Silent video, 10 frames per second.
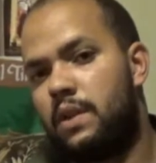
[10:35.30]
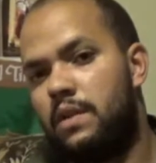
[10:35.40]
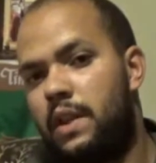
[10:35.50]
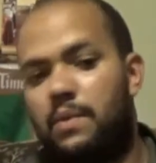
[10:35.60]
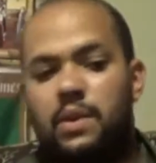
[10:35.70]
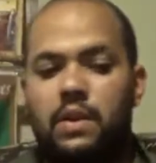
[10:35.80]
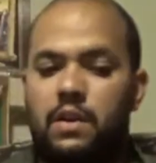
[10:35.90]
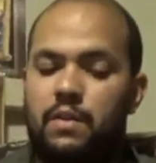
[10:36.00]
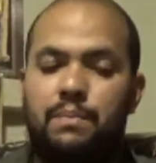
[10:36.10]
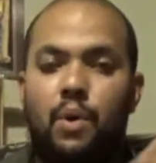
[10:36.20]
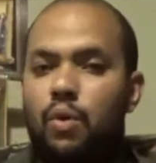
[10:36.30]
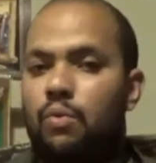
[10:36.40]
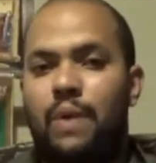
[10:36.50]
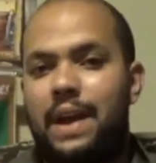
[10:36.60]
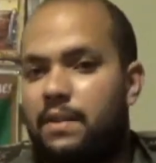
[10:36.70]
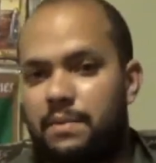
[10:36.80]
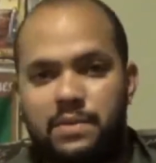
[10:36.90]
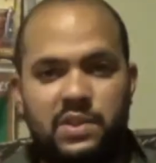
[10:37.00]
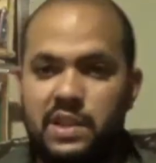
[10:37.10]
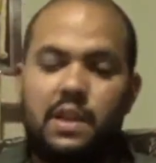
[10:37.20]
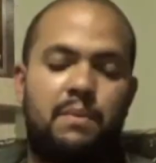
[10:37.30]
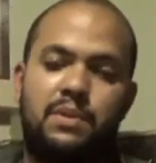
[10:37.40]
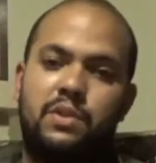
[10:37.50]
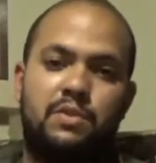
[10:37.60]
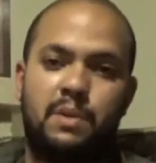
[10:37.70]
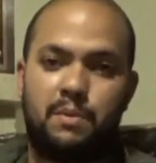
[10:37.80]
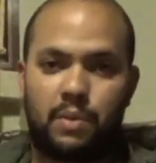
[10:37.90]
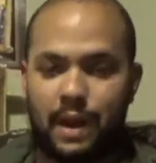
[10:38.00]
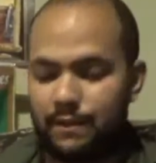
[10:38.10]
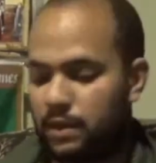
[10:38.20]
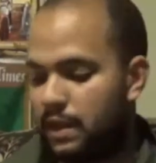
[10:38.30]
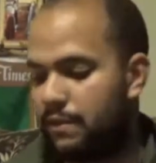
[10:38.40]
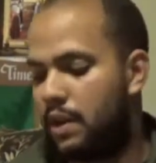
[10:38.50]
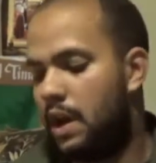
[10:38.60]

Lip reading: they were going to pull random seat numbers and those people would have to leave.